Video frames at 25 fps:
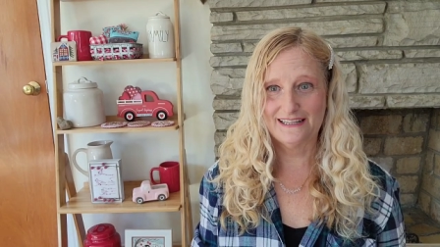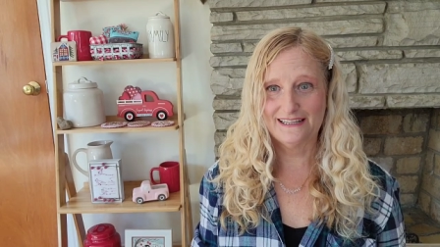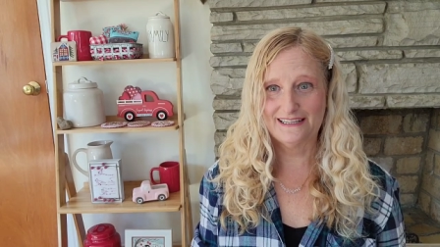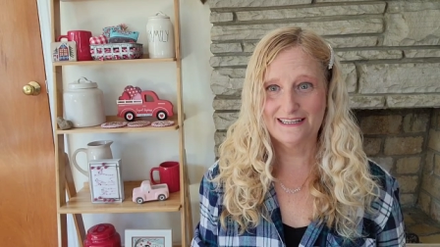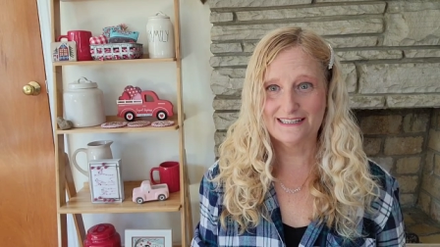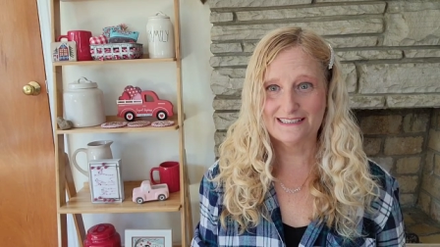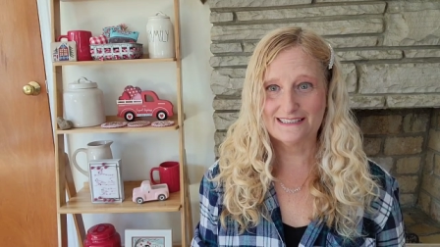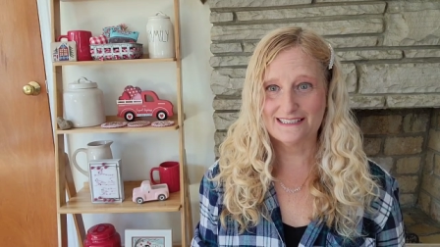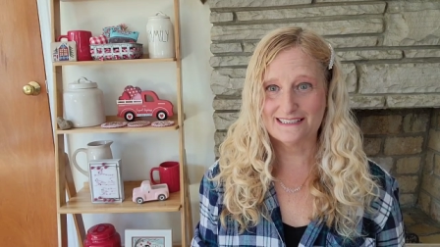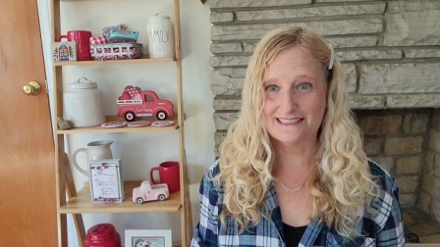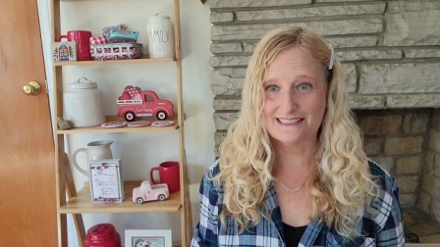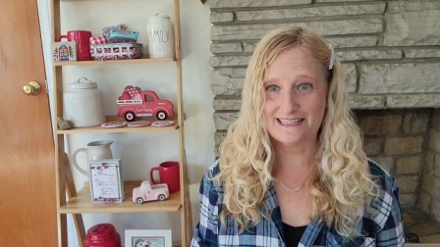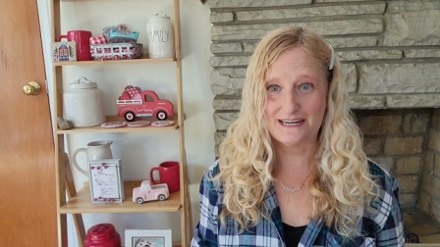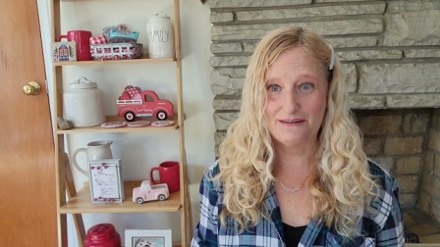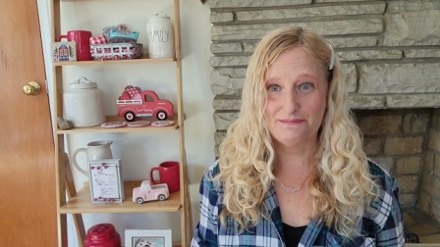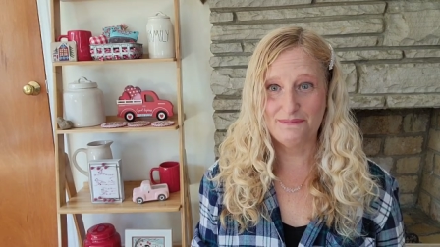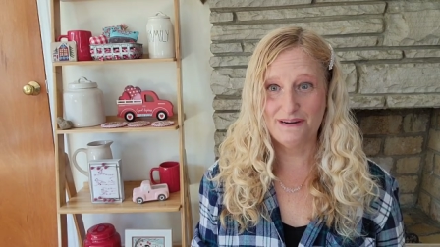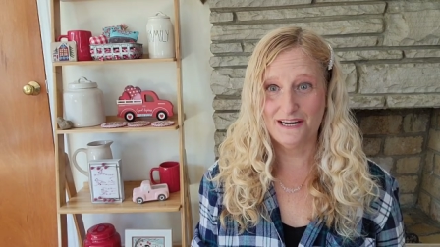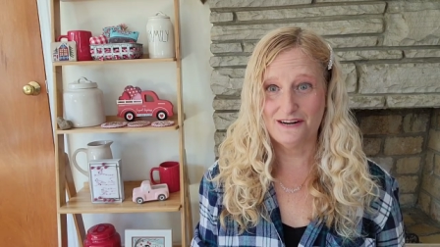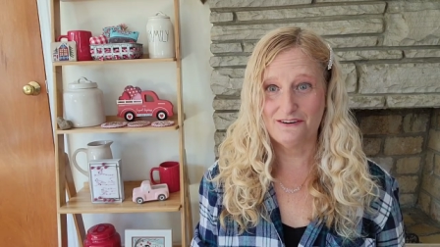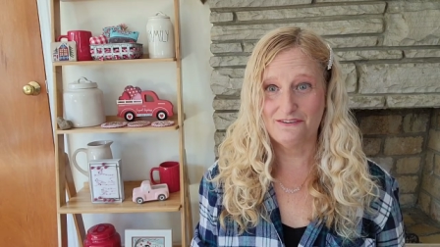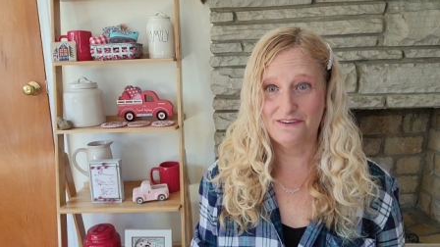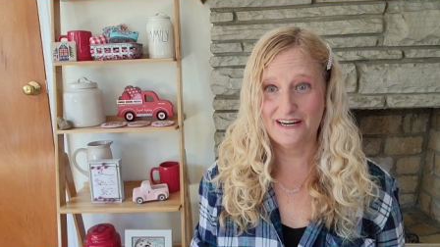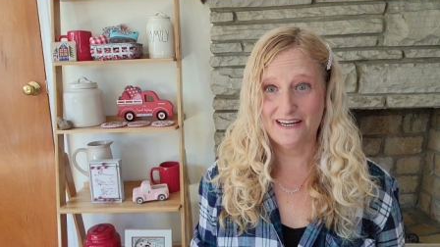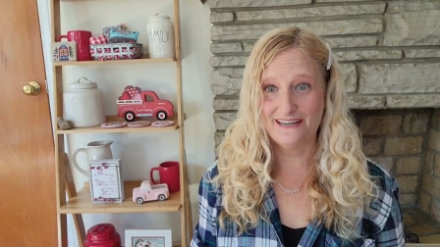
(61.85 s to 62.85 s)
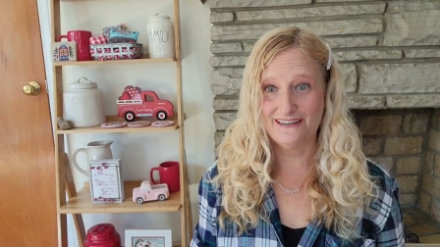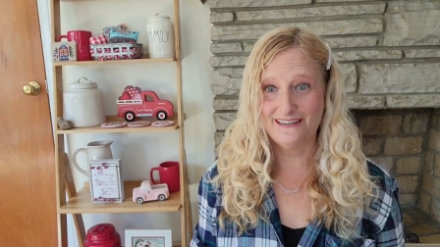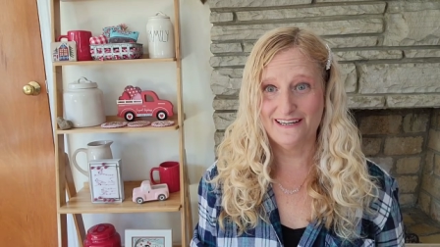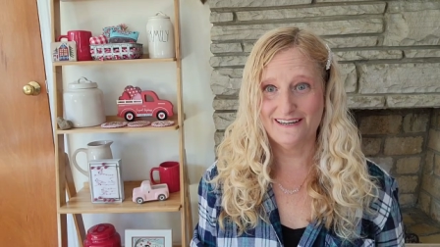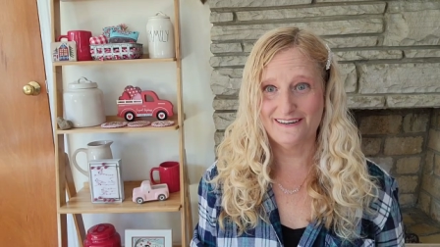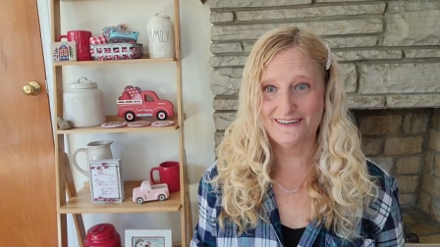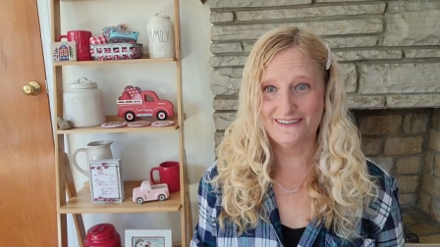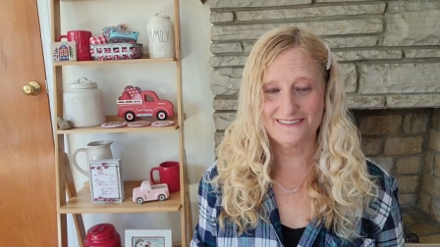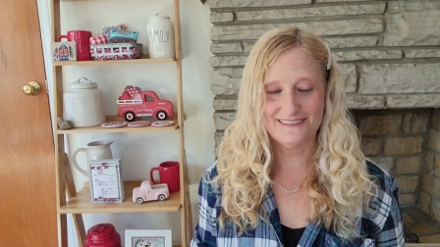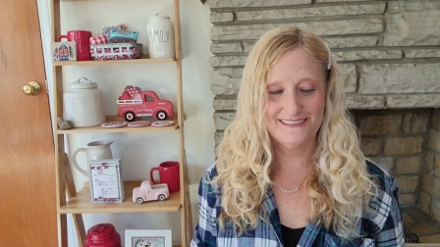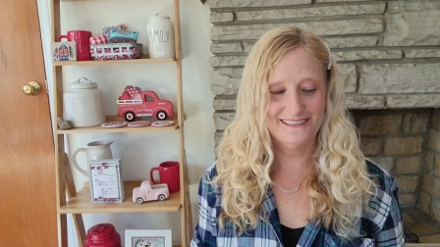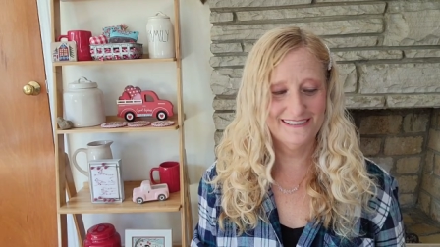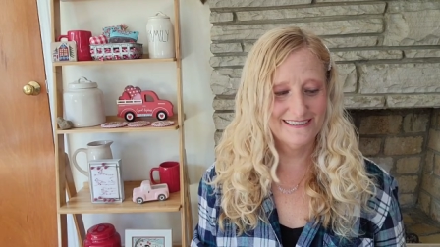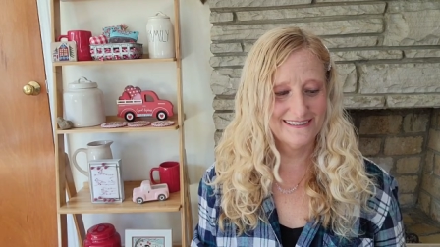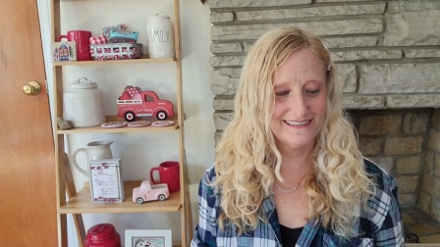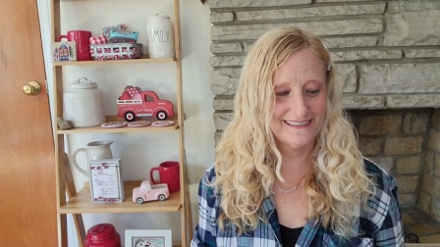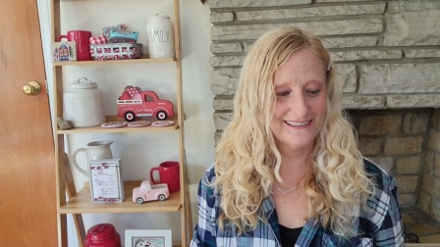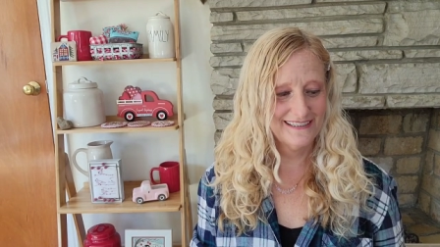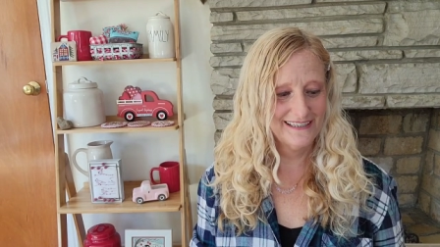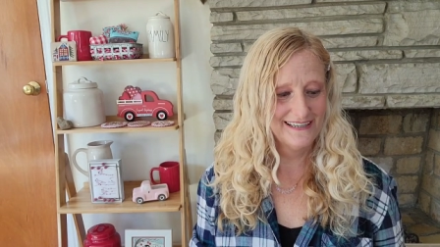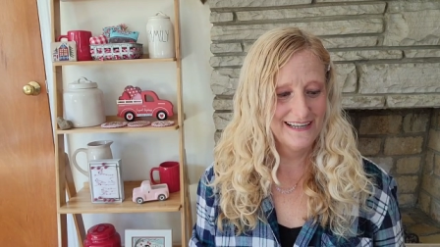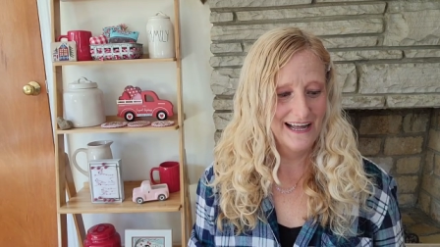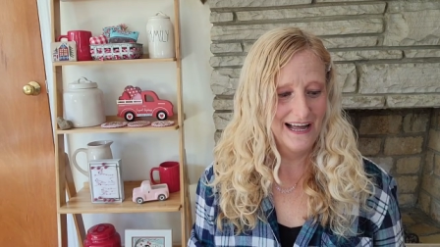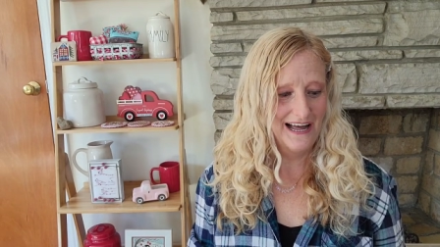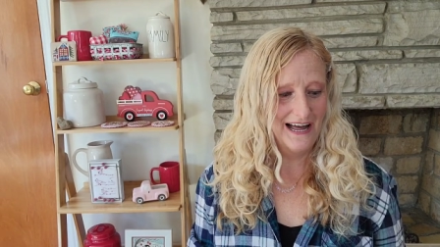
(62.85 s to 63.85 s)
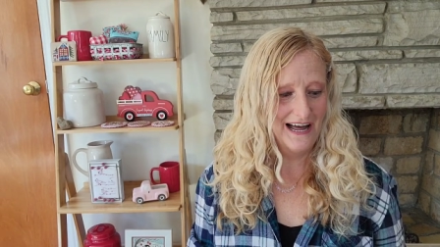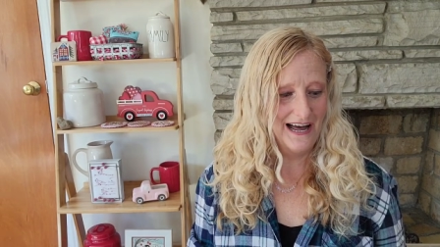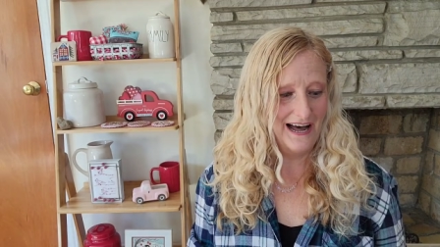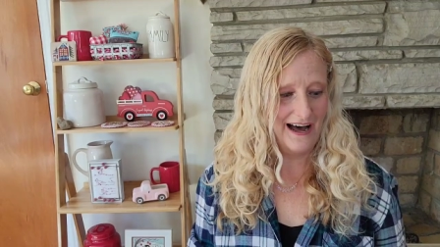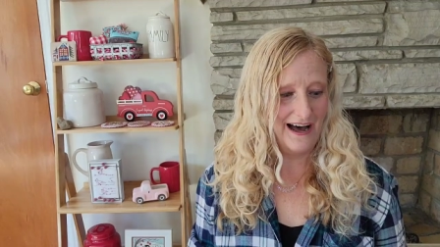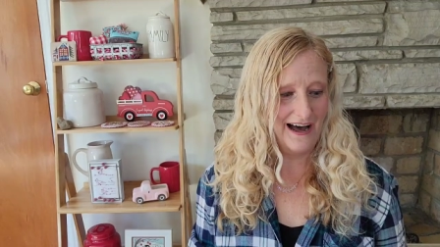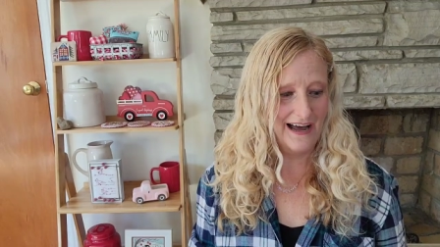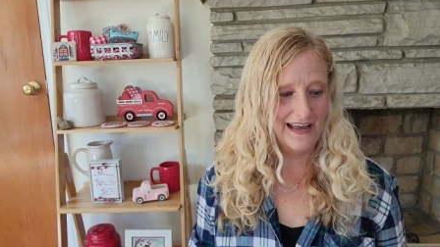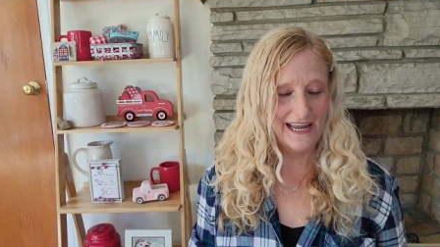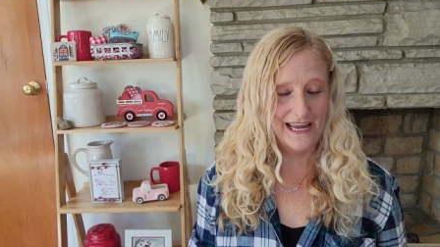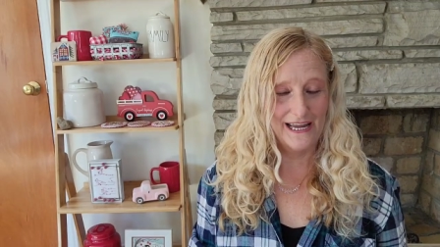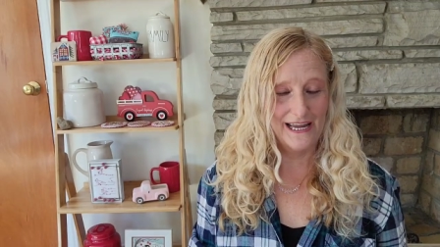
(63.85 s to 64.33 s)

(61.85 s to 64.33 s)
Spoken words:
this is going to be a great year. I